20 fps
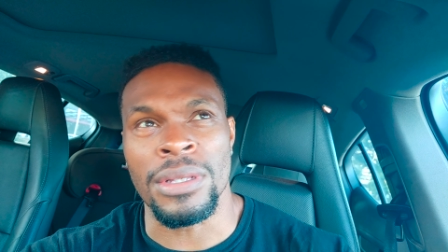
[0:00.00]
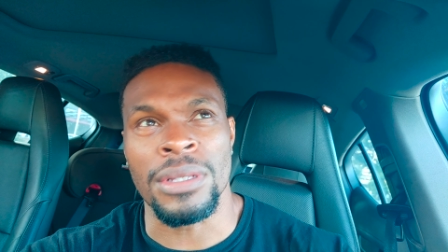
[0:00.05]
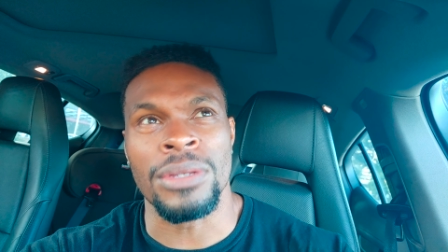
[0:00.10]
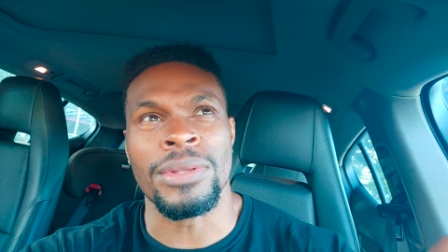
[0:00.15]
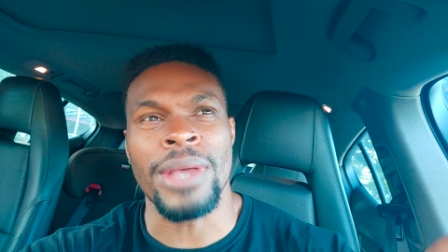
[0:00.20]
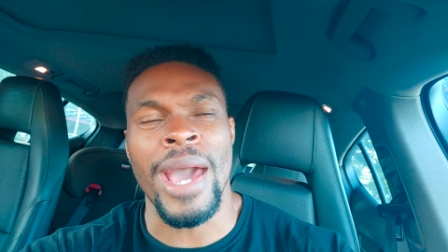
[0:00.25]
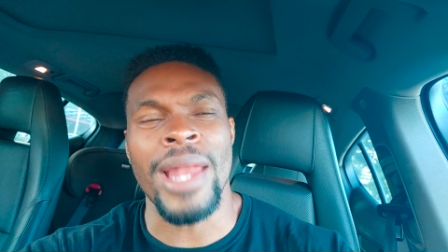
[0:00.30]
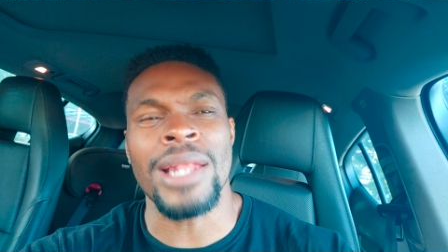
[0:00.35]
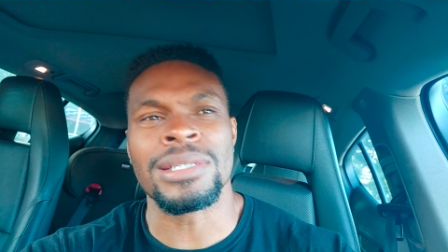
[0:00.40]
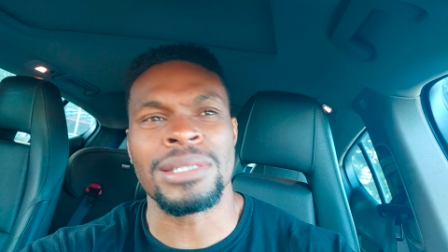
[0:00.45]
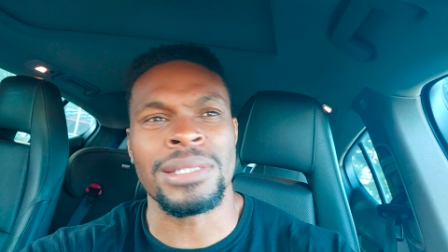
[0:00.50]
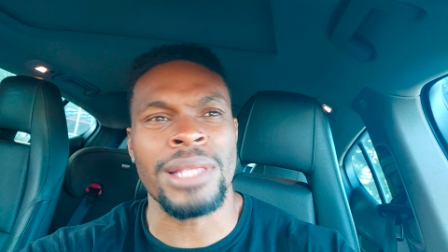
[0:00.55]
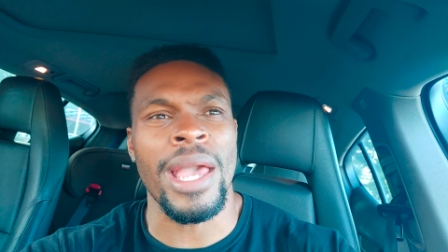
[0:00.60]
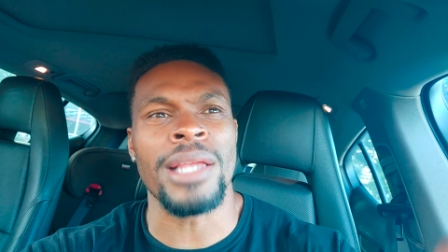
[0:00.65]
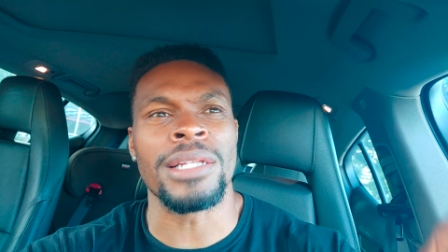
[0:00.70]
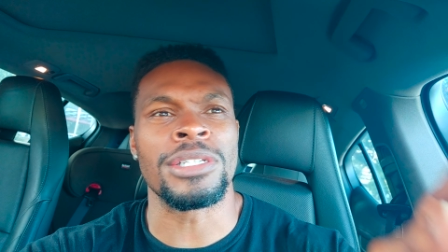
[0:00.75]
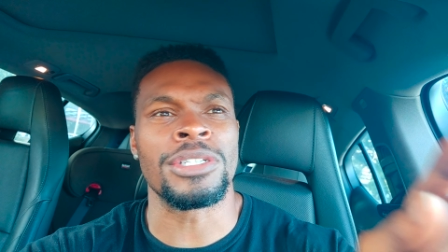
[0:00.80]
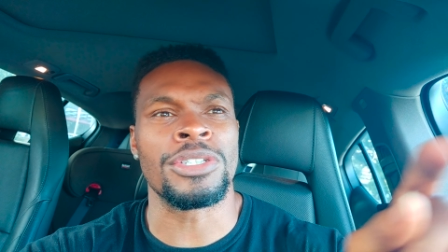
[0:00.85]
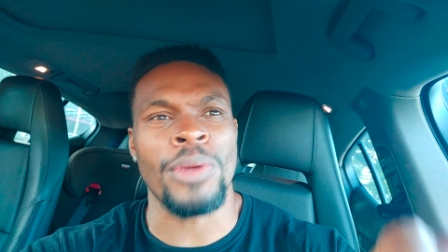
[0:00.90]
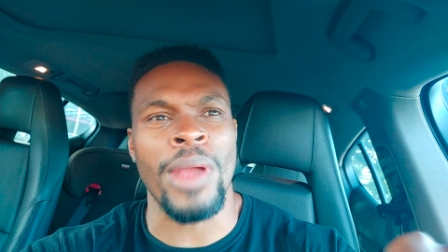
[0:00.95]
United
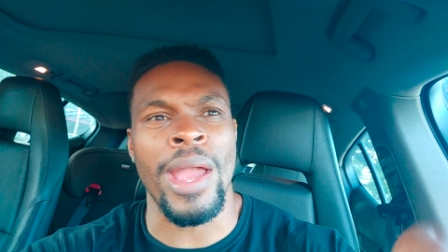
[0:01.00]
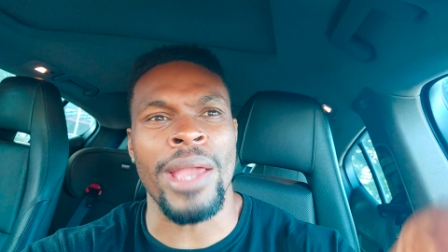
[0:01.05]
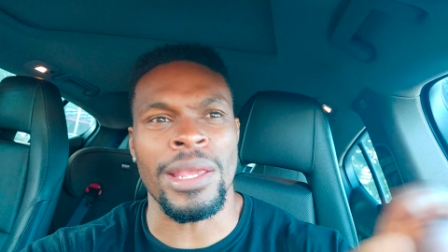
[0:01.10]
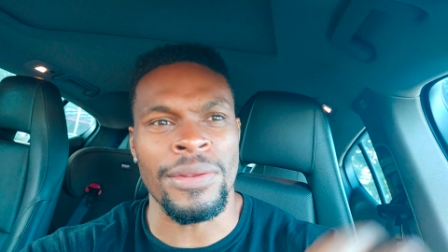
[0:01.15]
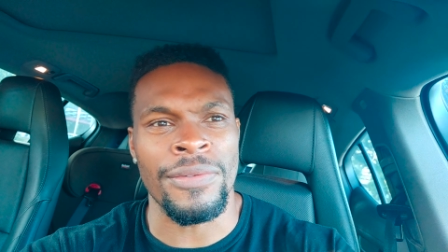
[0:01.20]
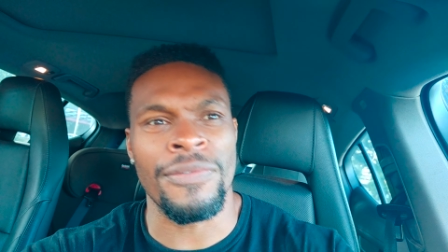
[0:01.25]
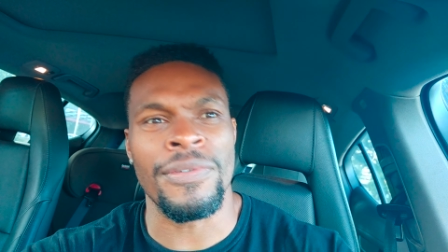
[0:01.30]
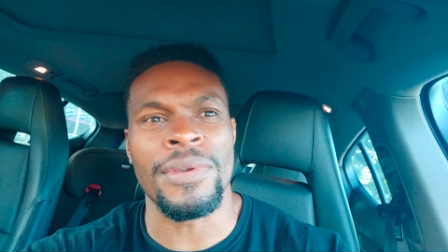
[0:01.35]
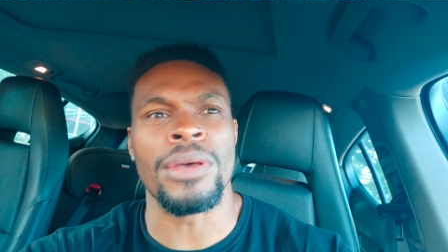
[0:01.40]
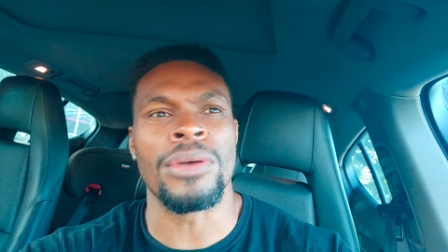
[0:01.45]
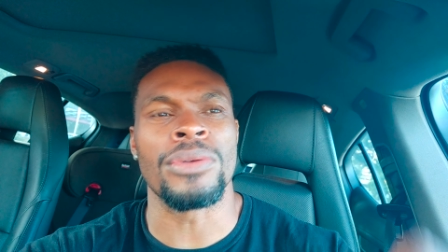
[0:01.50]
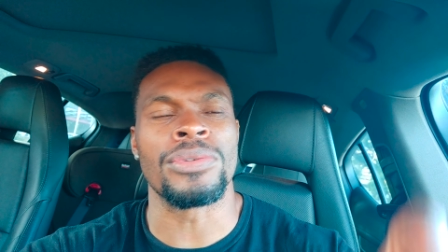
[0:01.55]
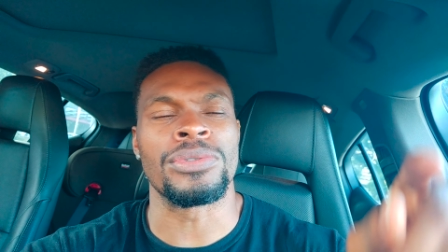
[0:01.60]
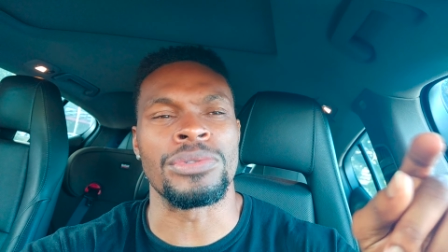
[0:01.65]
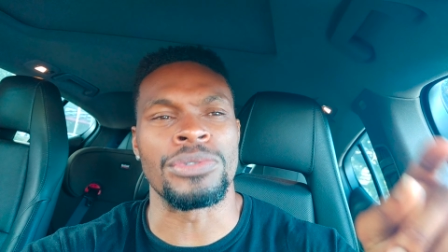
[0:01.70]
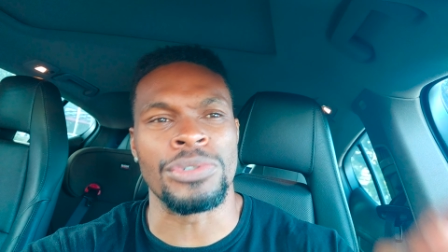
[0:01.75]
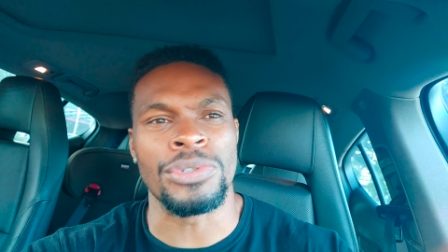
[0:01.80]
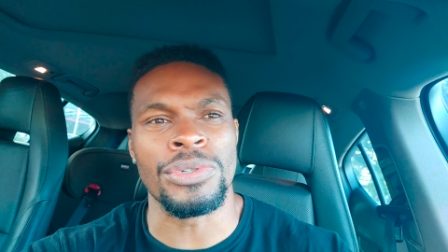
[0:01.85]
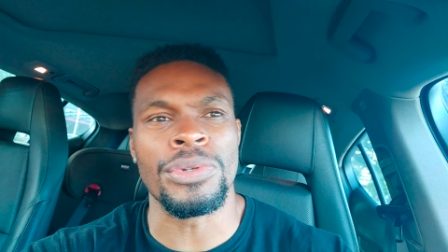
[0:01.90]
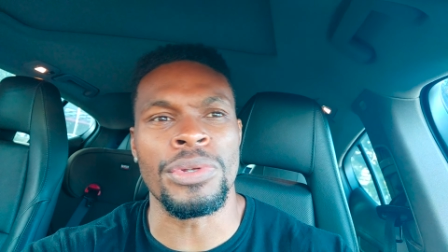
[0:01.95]
States track and field,
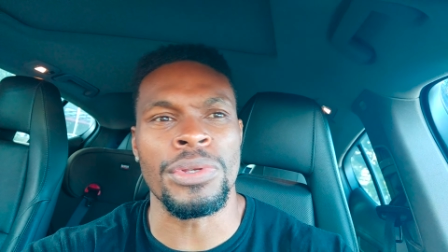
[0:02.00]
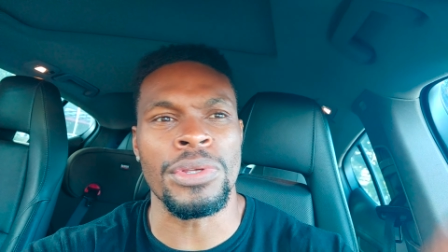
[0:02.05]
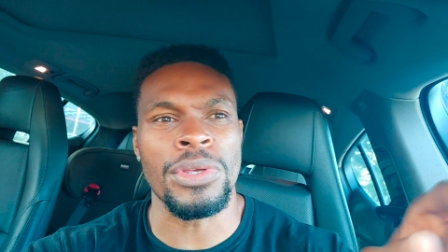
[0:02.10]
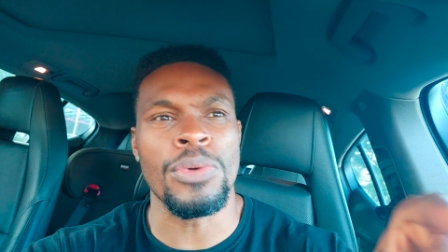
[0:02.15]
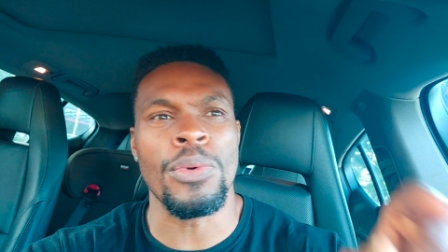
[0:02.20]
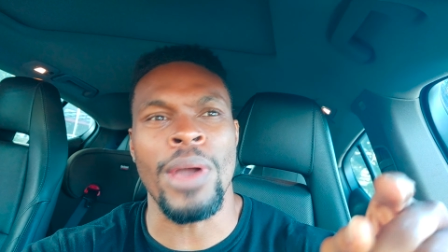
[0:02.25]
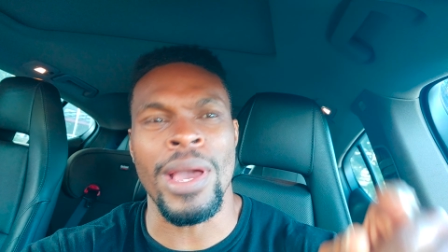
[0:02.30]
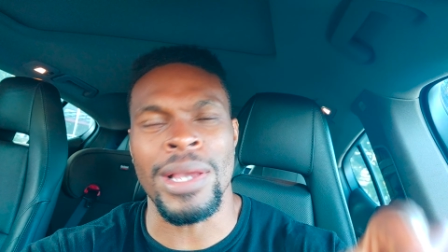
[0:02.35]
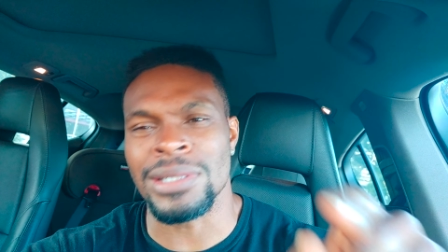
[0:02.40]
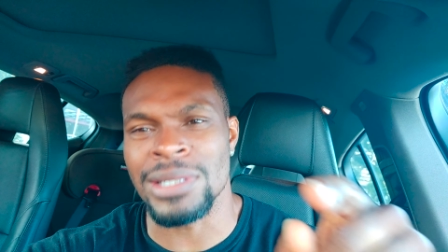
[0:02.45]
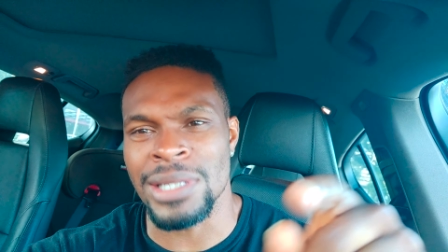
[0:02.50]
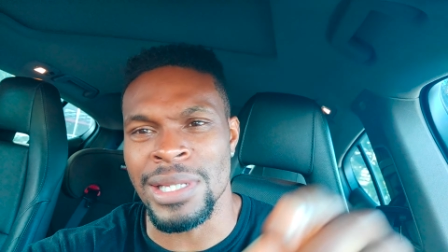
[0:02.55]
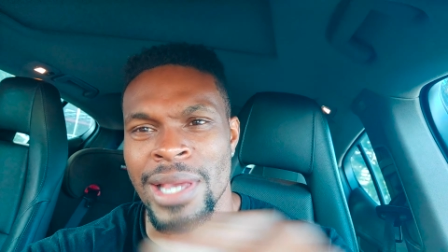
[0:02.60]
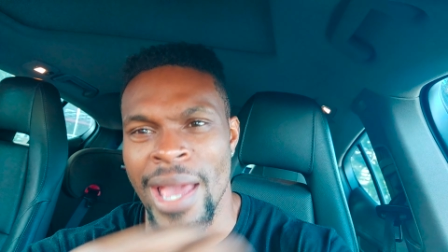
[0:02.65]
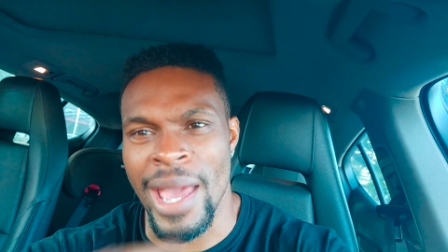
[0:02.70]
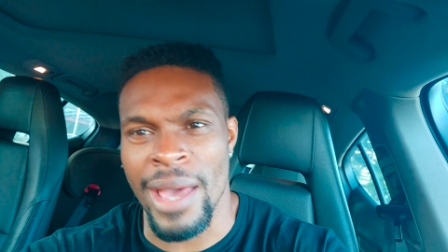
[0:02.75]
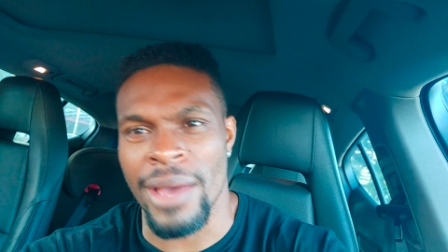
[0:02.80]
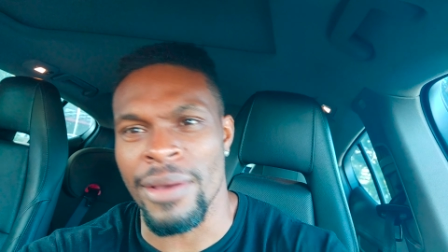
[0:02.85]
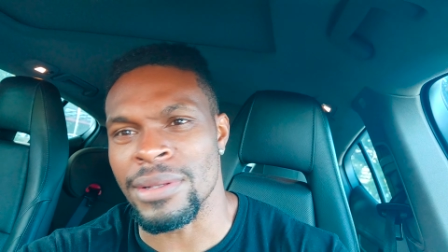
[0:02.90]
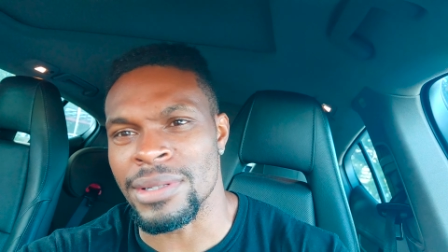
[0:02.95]
so junior U S T
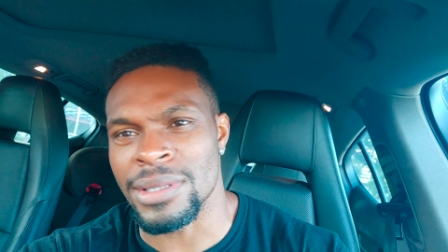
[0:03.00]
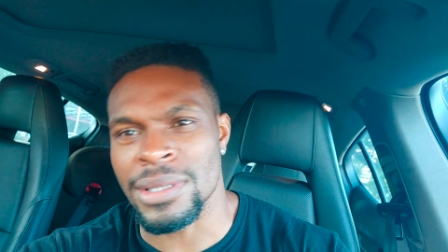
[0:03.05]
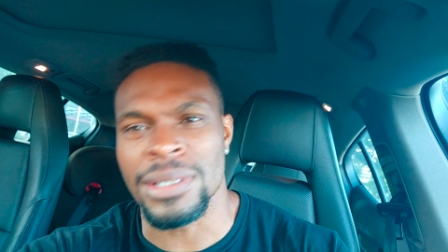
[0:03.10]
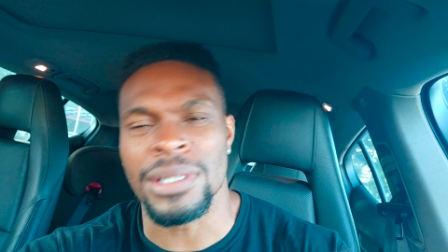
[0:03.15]
A F,